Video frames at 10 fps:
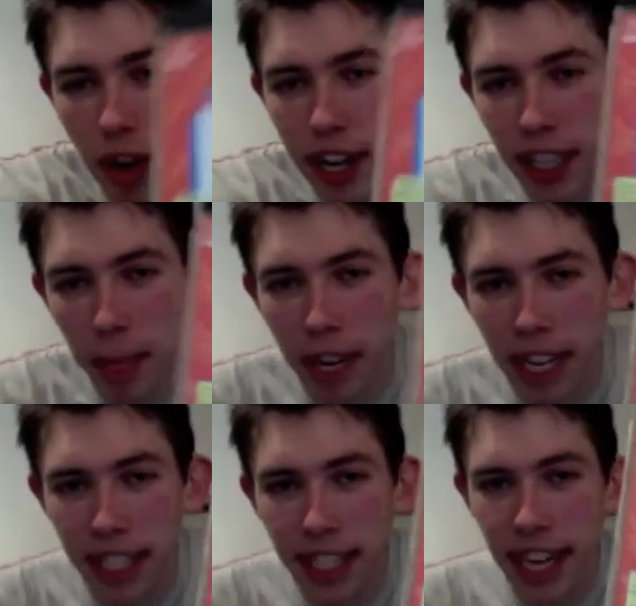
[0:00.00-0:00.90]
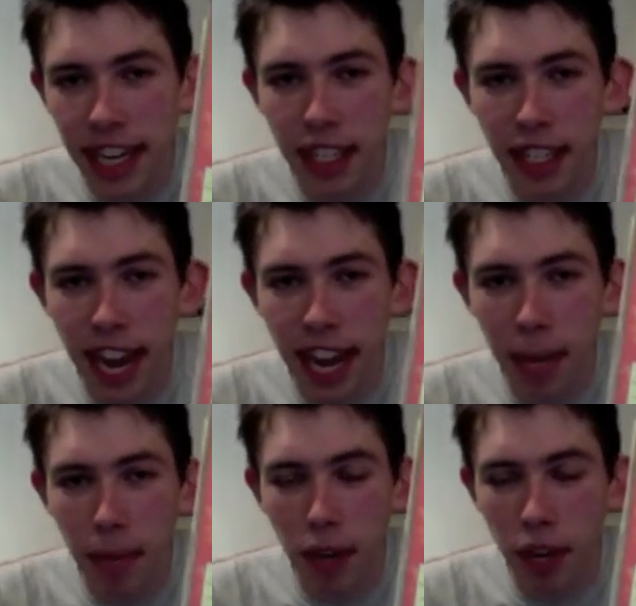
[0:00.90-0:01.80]
it doesn't mean it's the second
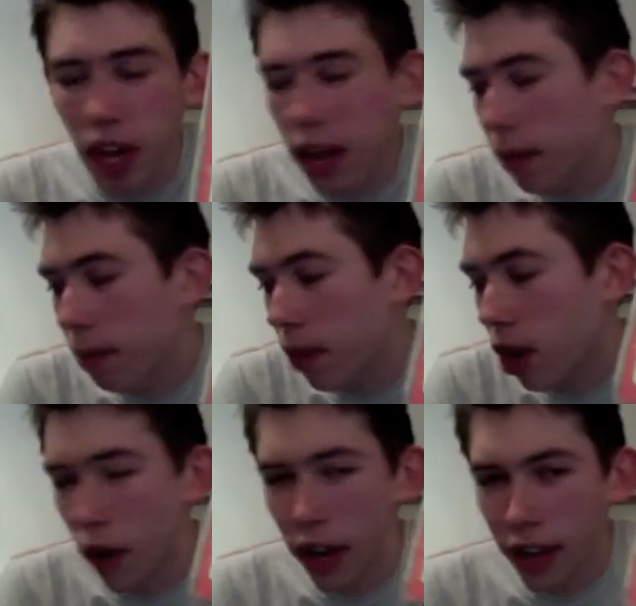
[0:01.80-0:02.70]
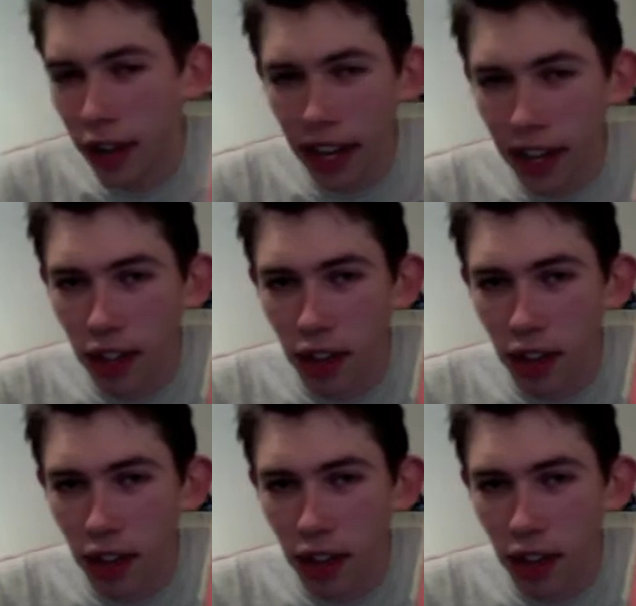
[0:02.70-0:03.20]
game um, or anything.